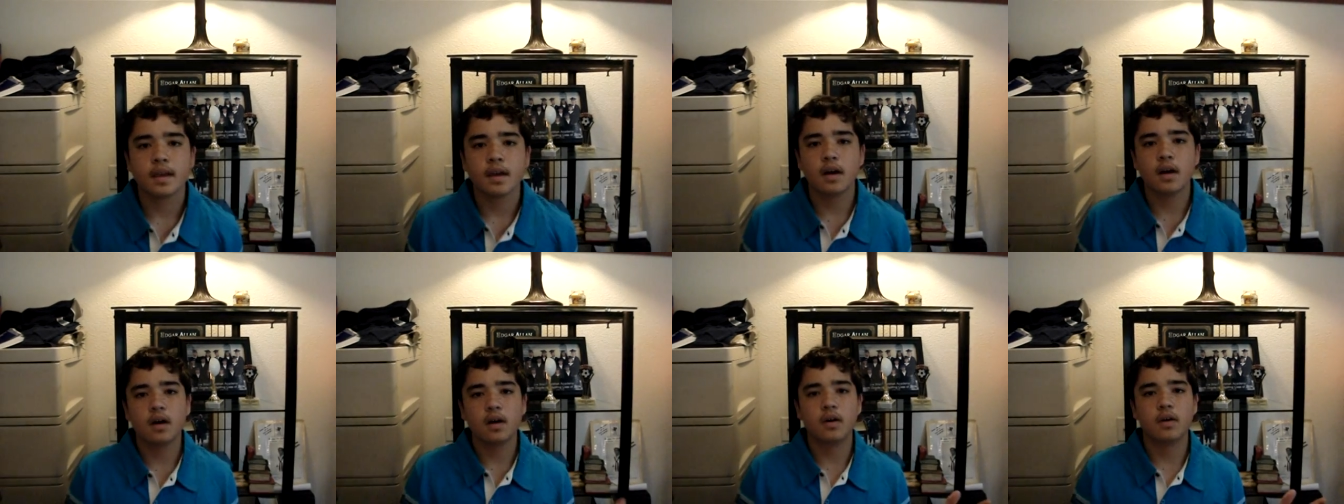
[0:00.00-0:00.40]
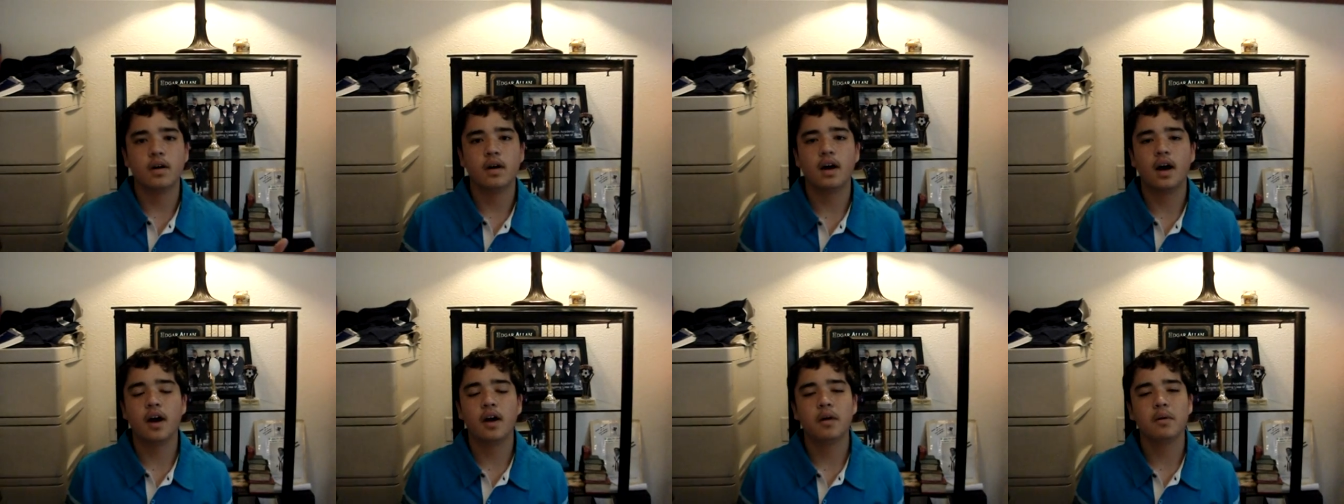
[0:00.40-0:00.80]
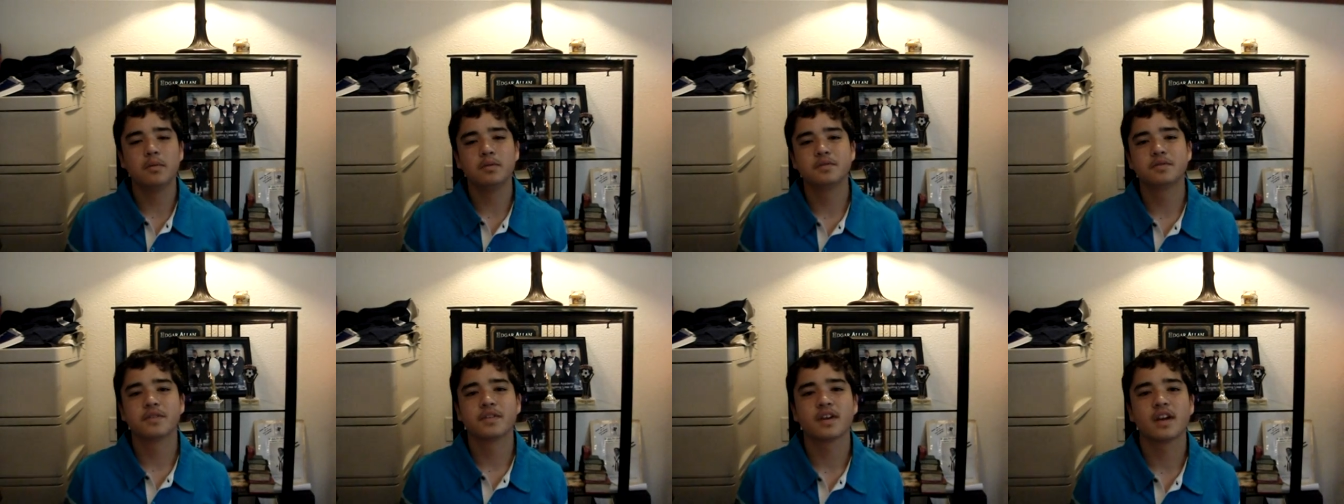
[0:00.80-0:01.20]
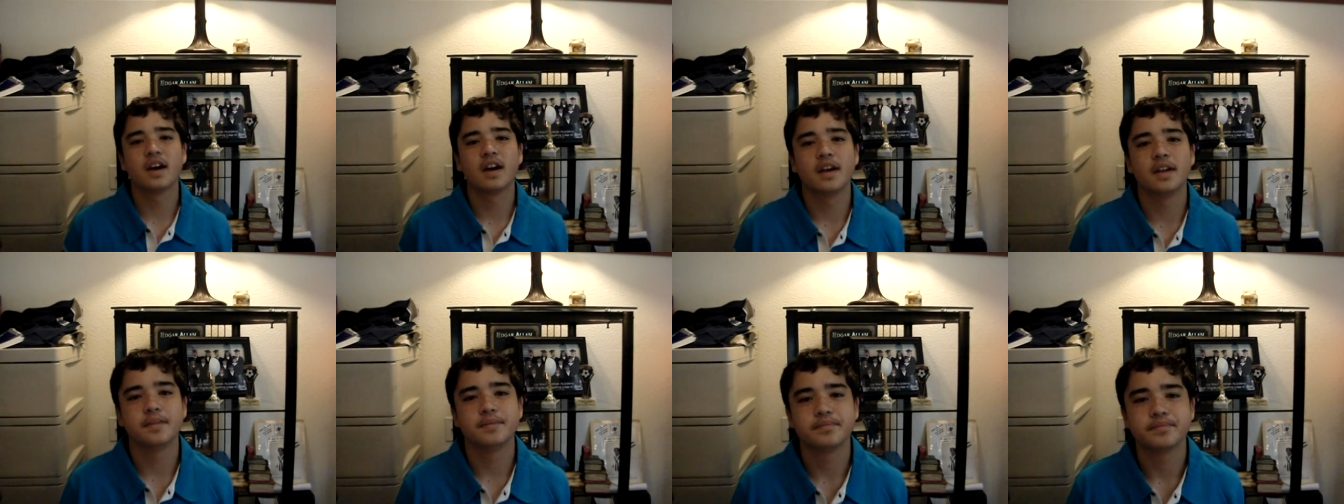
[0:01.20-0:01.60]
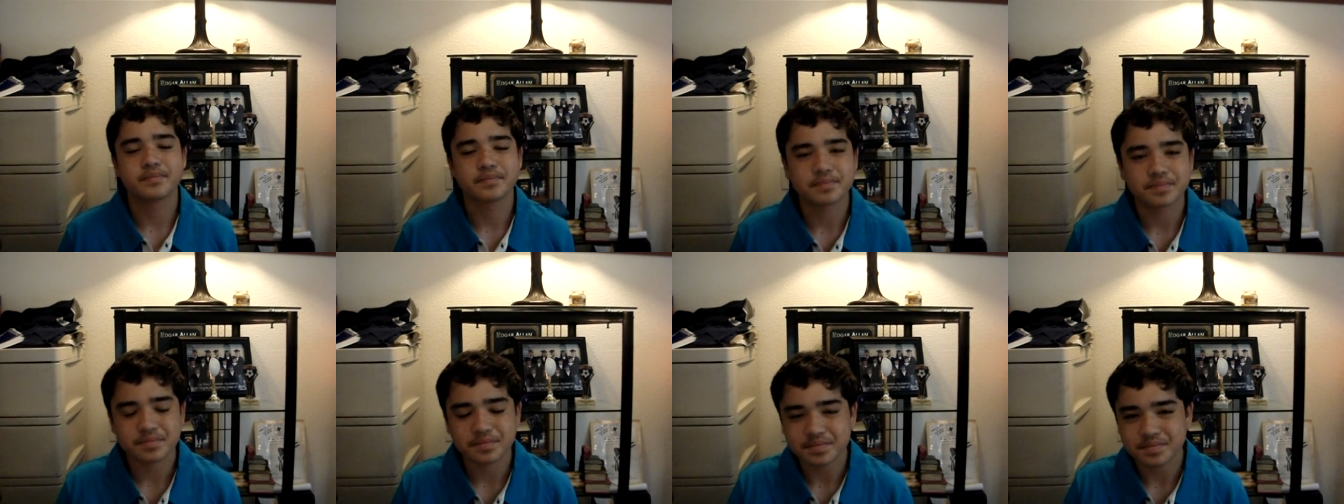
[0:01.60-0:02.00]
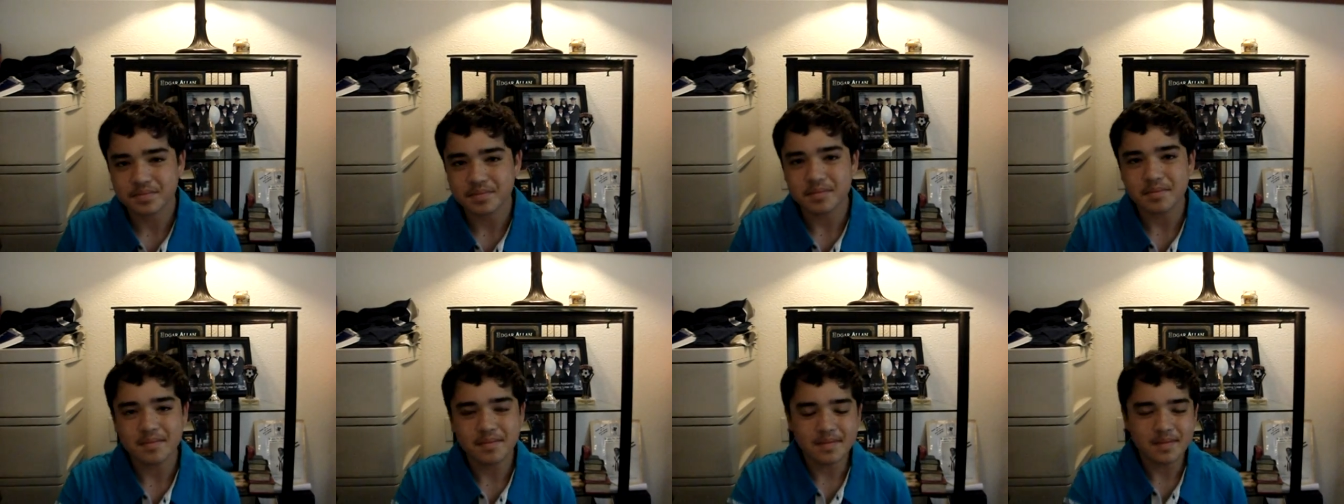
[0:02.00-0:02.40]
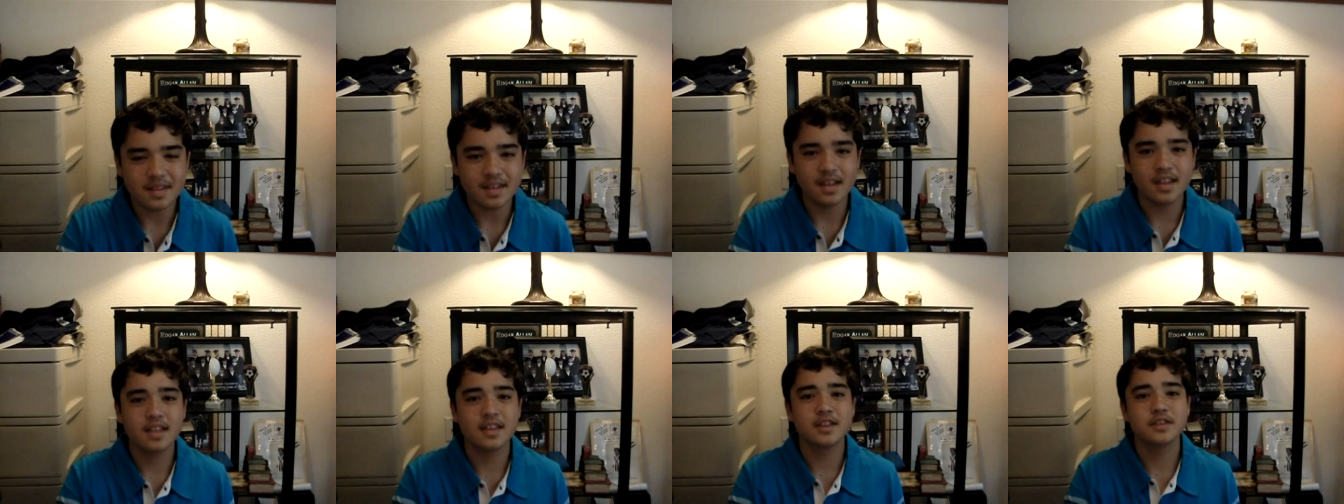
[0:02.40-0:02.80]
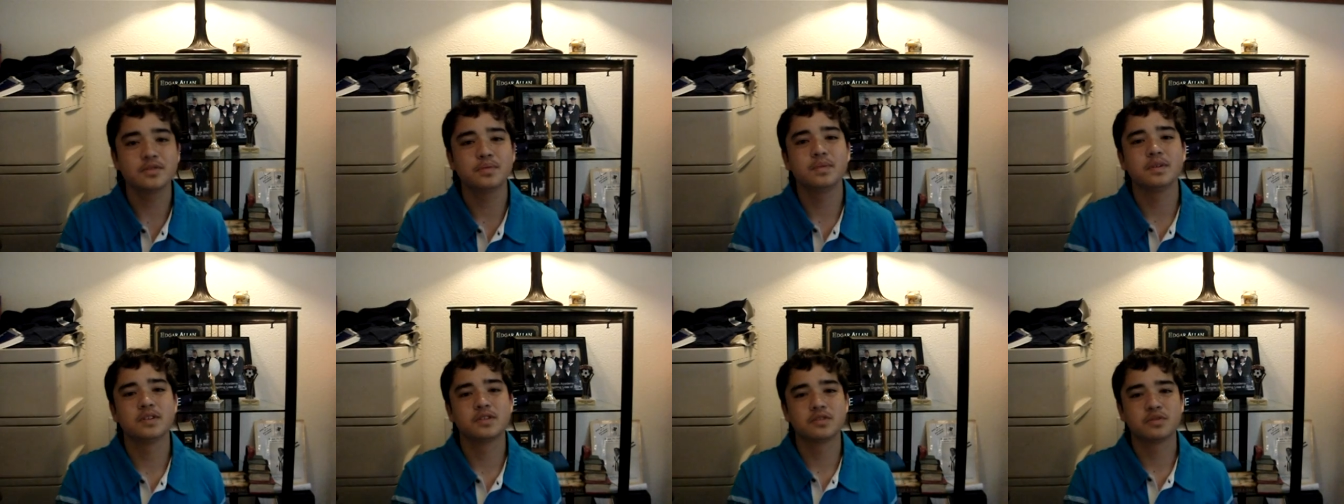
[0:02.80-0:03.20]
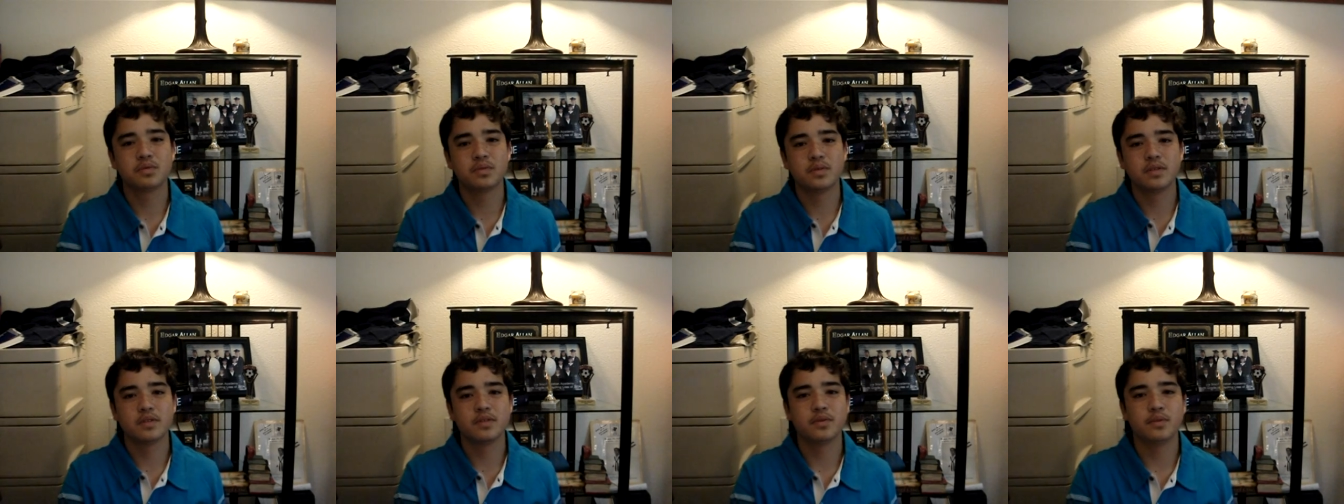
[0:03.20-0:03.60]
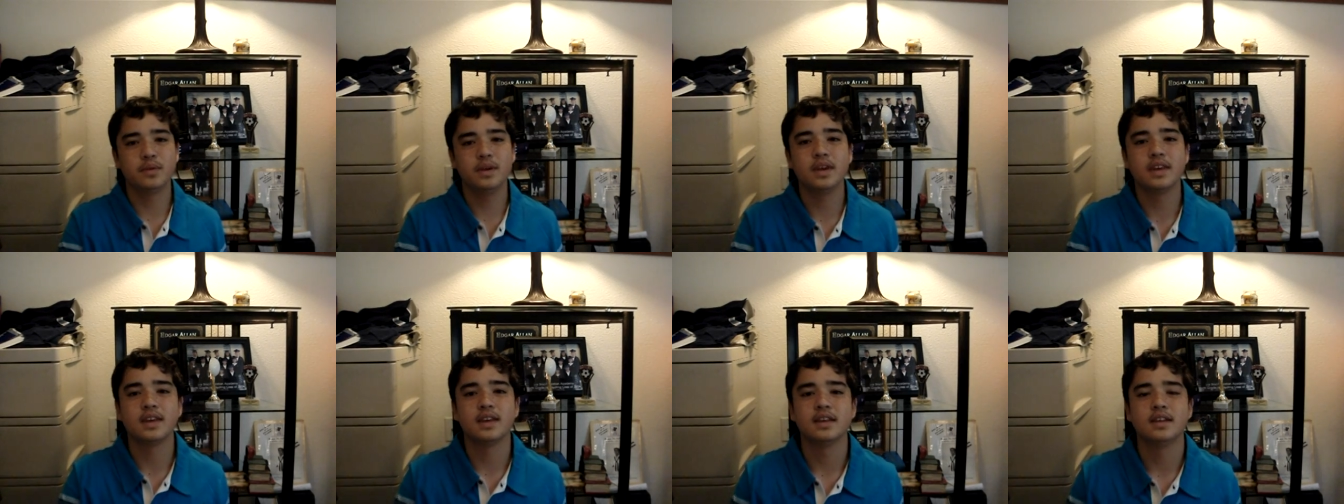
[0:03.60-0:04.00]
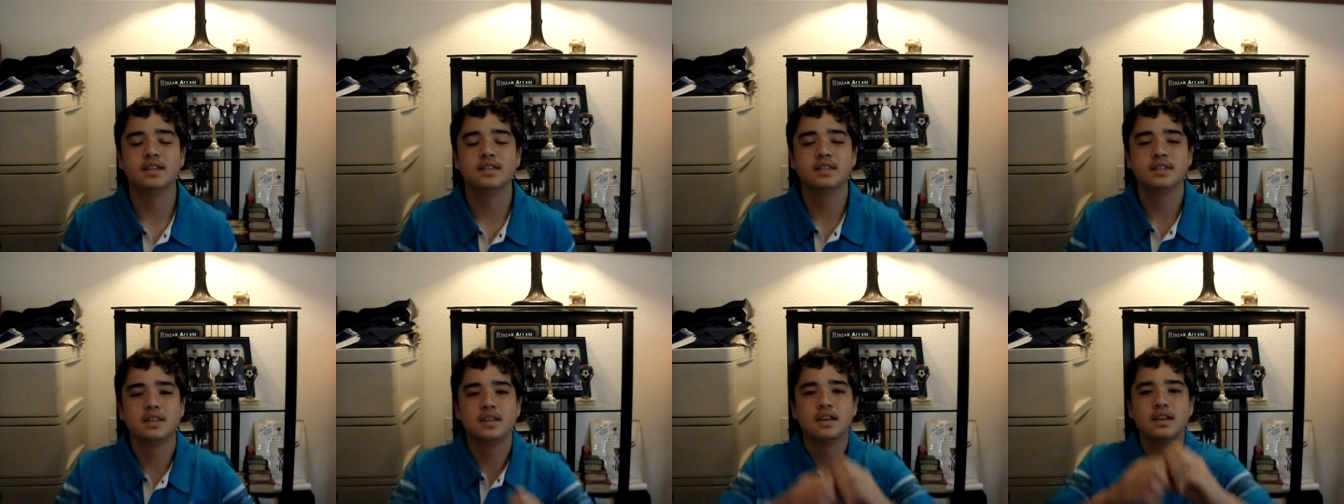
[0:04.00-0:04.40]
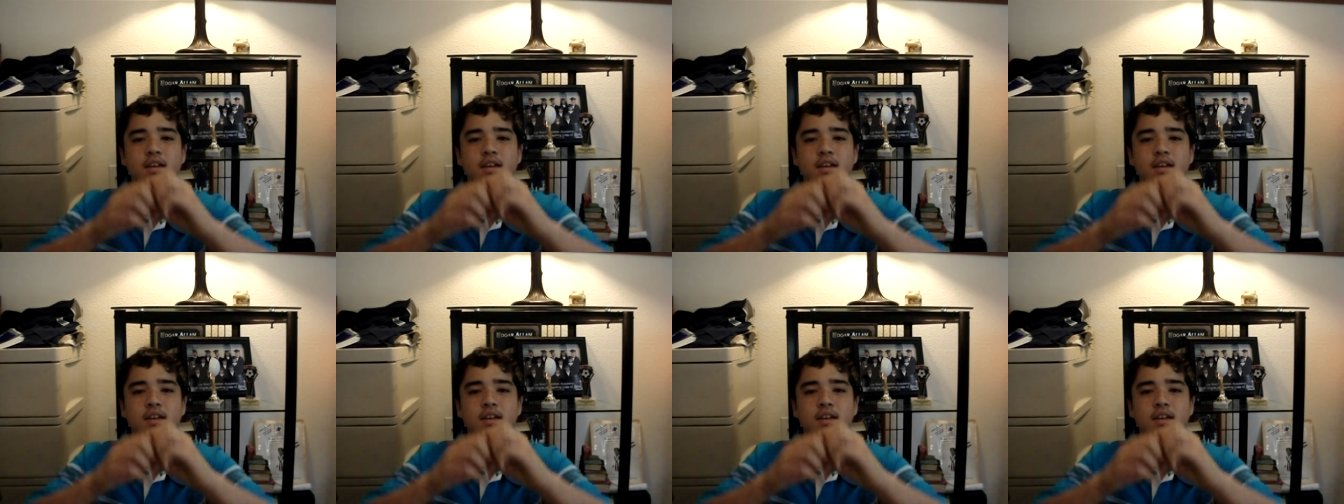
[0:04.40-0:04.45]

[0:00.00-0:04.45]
Oh, I almost forgot. This week's quote of the week is